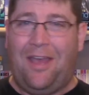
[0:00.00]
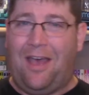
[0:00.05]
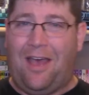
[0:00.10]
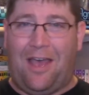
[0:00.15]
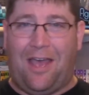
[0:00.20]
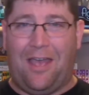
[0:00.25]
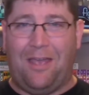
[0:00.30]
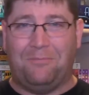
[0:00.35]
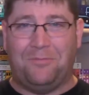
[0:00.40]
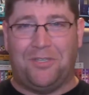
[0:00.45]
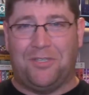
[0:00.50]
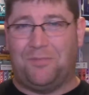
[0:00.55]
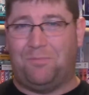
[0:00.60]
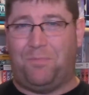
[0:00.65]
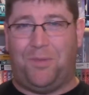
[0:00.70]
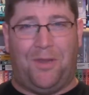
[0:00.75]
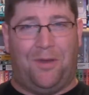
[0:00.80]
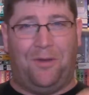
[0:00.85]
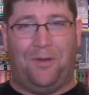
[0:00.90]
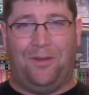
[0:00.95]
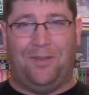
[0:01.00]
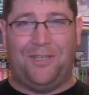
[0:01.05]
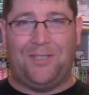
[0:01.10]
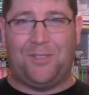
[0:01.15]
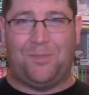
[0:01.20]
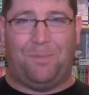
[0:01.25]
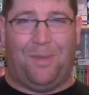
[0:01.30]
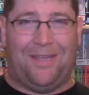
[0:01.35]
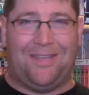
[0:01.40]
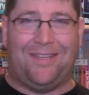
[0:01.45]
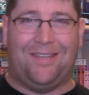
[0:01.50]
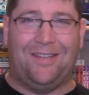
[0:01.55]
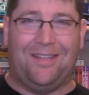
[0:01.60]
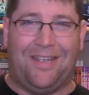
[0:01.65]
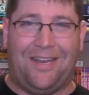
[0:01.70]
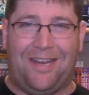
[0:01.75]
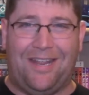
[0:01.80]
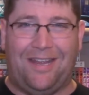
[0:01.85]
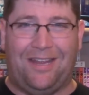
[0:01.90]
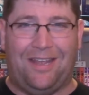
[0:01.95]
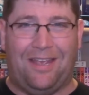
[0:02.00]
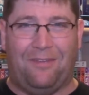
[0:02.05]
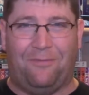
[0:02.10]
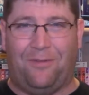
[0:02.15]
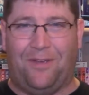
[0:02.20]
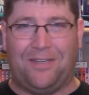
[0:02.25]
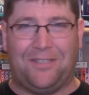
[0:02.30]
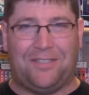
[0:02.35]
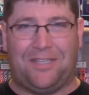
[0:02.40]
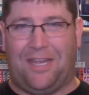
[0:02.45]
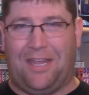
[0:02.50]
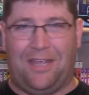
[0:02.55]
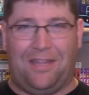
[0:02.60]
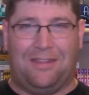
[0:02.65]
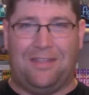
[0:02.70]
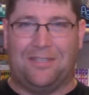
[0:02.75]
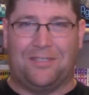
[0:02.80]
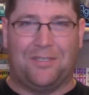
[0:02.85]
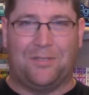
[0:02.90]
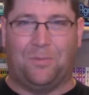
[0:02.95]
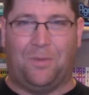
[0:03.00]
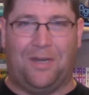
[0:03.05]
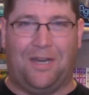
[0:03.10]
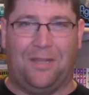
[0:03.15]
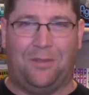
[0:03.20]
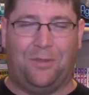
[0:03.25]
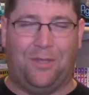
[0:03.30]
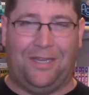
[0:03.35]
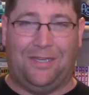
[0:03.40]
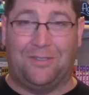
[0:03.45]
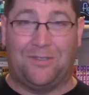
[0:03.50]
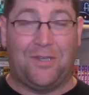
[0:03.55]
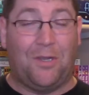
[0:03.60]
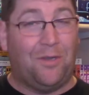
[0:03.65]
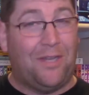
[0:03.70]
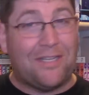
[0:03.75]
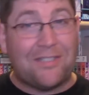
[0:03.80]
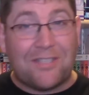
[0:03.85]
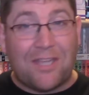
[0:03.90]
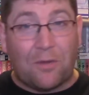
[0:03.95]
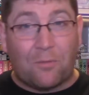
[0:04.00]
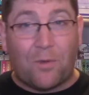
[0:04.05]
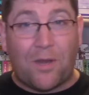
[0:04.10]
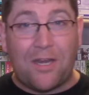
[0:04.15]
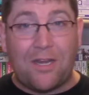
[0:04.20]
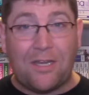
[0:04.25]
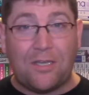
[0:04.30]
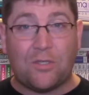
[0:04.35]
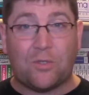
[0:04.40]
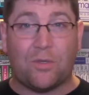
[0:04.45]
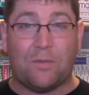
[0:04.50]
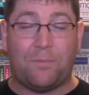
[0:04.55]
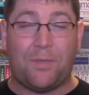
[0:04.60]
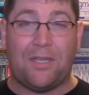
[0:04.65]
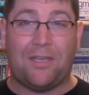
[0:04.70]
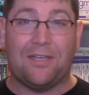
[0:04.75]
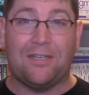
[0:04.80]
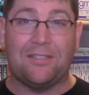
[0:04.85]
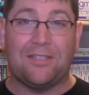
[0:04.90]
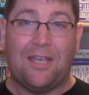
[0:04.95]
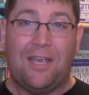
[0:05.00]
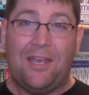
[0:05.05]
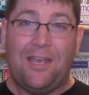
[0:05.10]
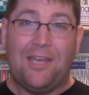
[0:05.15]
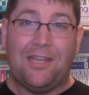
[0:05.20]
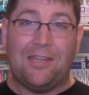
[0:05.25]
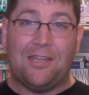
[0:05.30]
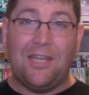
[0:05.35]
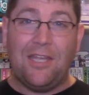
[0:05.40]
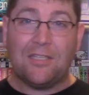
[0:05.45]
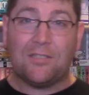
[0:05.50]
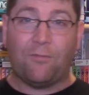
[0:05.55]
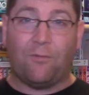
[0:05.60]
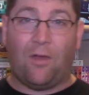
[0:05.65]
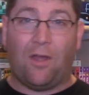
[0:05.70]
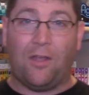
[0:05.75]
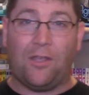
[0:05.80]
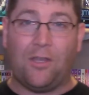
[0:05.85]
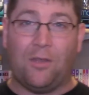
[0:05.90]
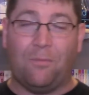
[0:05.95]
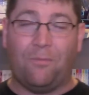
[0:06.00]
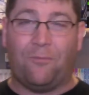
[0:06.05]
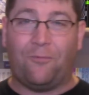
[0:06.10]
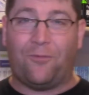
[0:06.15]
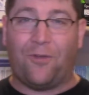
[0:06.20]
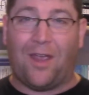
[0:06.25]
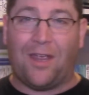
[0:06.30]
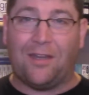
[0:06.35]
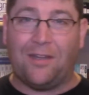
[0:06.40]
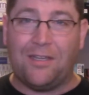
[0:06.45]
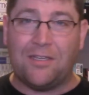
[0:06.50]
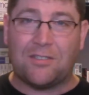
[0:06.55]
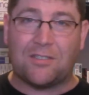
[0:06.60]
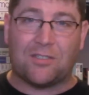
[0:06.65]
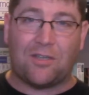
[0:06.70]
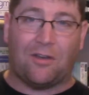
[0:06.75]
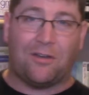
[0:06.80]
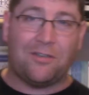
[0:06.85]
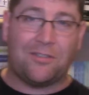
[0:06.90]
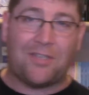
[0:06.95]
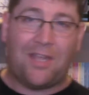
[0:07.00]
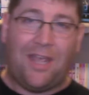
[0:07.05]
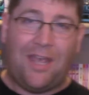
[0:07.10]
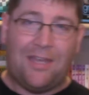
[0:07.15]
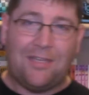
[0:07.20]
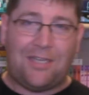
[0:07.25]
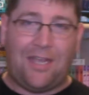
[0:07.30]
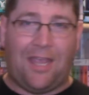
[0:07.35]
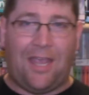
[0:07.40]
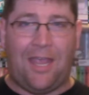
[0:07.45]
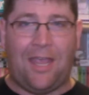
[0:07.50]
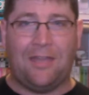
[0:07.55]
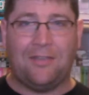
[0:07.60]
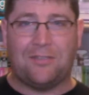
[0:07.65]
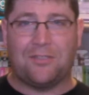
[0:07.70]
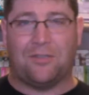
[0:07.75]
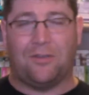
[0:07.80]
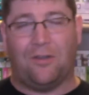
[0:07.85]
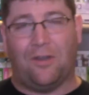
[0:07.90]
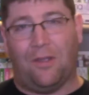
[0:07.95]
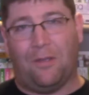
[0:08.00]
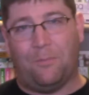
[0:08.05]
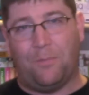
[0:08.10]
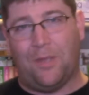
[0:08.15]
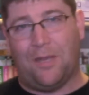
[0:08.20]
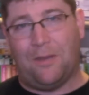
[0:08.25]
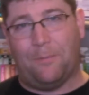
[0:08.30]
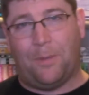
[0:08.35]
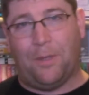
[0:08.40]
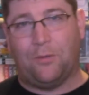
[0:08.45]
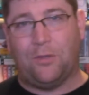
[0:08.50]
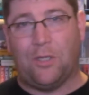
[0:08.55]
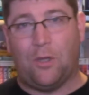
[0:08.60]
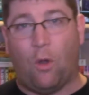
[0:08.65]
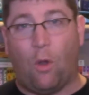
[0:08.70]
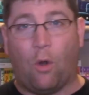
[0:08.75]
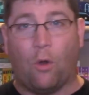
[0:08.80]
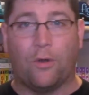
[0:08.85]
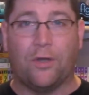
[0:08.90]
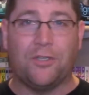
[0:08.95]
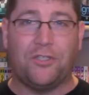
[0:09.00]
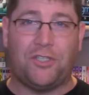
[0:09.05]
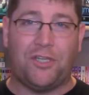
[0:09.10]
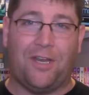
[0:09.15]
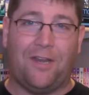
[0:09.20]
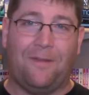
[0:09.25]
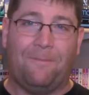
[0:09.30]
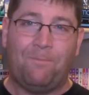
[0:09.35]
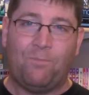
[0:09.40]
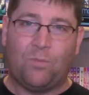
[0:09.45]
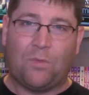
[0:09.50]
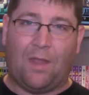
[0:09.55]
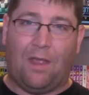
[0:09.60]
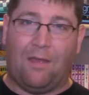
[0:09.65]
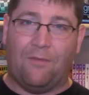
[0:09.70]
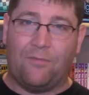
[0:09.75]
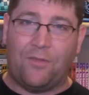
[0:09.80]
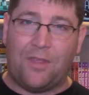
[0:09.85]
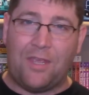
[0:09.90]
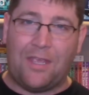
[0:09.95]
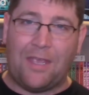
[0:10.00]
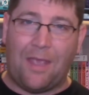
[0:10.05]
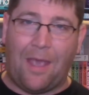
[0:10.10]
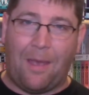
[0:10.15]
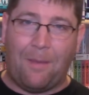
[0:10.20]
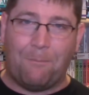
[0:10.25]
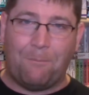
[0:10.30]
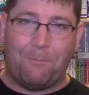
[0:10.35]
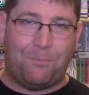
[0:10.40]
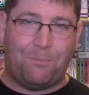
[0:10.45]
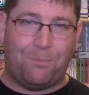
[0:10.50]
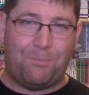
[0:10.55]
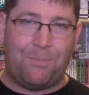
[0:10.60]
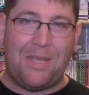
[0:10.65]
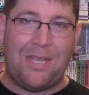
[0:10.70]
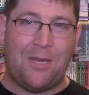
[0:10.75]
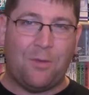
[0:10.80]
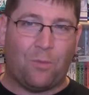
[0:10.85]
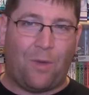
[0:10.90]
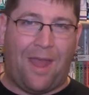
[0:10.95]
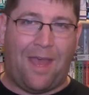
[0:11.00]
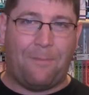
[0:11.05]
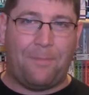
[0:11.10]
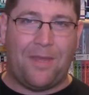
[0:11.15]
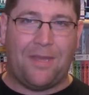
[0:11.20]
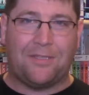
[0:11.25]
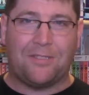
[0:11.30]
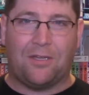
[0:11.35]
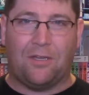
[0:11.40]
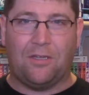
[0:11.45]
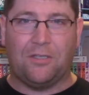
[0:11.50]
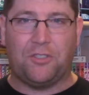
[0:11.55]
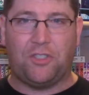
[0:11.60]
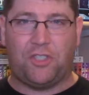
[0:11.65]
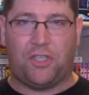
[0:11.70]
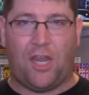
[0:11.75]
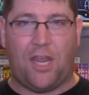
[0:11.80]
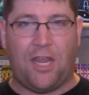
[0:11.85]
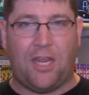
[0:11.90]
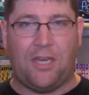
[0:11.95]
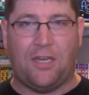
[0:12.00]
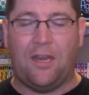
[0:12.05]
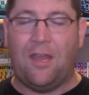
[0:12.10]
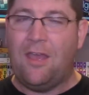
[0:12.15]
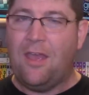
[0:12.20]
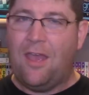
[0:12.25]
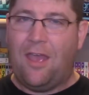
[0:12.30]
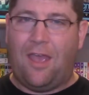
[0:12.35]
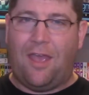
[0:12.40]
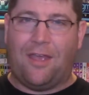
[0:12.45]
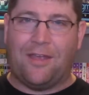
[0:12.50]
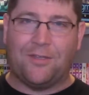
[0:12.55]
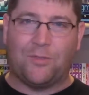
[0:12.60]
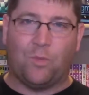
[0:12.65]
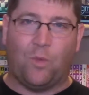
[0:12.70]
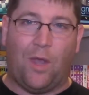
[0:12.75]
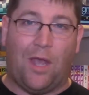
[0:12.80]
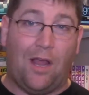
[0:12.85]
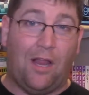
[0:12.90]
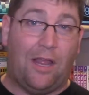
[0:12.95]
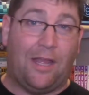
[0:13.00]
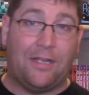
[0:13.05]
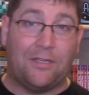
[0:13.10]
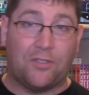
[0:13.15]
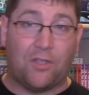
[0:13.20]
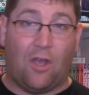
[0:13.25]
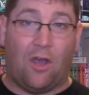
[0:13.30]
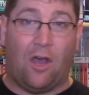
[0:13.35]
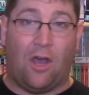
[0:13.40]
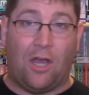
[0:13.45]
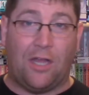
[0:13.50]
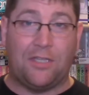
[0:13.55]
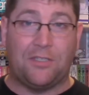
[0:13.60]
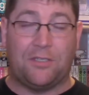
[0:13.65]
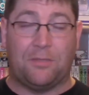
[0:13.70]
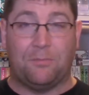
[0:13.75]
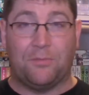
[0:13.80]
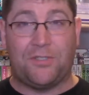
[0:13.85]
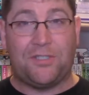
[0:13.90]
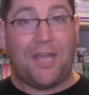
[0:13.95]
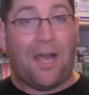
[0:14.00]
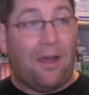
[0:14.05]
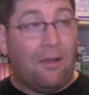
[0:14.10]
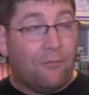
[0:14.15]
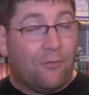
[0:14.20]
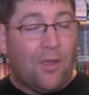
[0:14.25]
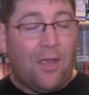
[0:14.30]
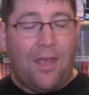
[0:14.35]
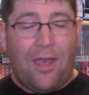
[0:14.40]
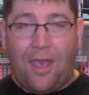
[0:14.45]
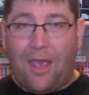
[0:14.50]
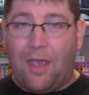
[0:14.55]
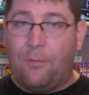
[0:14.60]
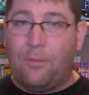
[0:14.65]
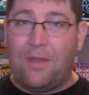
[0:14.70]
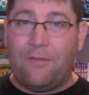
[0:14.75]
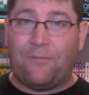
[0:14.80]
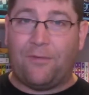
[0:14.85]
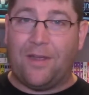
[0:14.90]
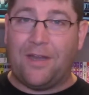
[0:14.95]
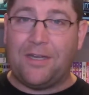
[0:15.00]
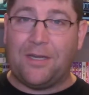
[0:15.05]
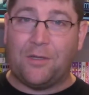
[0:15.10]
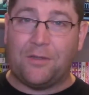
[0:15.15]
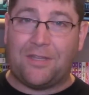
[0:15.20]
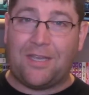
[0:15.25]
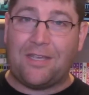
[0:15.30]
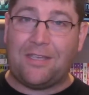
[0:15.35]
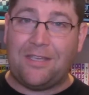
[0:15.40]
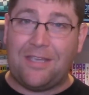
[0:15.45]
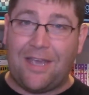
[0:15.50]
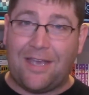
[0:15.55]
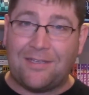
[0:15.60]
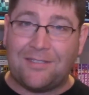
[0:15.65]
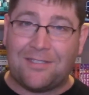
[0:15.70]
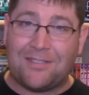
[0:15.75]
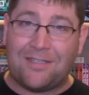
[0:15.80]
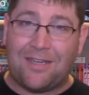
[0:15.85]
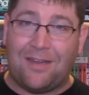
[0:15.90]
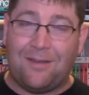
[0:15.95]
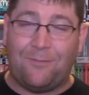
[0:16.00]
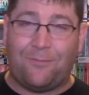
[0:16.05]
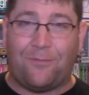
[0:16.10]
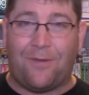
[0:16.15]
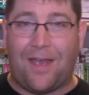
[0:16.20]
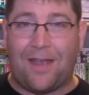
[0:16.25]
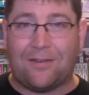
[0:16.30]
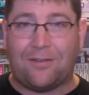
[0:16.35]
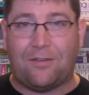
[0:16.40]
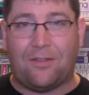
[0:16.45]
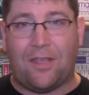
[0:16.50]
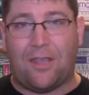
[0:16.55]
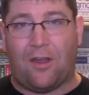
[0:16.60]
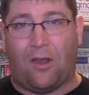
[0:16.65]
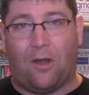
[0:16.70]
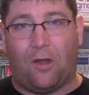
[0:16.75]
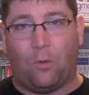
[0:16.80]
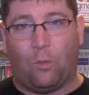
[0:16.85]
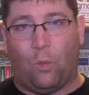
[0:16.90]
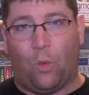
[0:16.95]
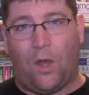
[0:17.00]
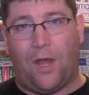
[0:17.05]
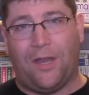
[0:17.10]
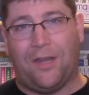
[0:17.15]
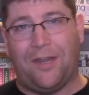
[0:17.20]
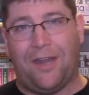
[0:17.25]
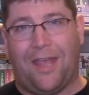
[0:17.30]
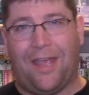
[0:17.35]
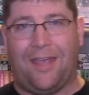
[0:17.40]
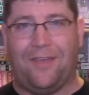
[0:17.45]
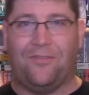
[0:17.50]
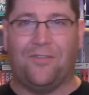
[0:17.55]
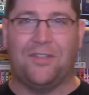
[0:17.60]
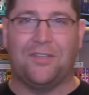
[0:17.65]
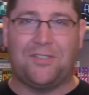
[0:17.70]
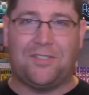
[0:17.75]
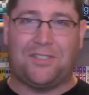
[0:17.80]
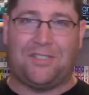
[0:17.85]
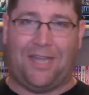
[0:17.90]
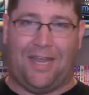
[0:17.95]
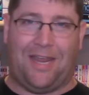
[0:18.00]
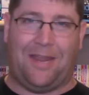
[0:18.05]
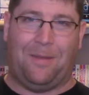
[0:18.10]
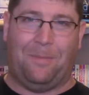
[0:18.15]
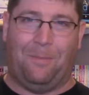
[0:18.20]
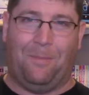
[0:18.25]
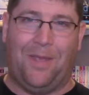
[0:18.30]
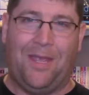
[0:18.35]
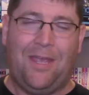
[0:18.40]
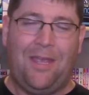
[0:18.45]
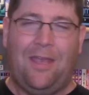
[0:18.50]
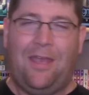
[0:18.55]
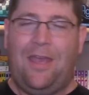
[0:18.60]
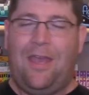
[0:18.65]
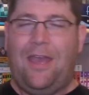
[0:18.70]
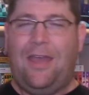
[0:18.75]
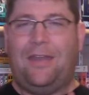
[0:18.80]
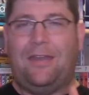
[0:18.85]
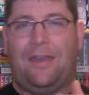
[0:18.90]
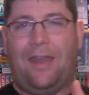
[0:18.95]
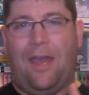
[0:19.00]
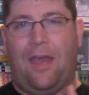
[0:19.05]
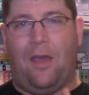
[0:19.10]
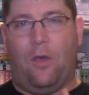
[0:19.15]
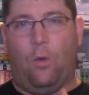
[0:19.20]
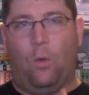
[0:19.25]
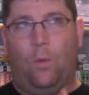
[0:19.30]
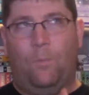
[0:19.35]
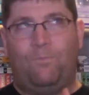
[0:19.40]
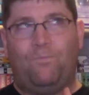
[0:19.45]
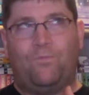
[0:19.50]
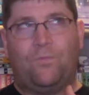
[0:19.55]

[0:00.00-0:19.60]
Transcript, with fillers: I'm just purely speculating if I say this is what I think. So let's get right into it because this volume finally starts to answer a bit about the origin of the B-Rabbit chain as well as Oz himself, and we find out that yes, in fact, they are one and the same. Now,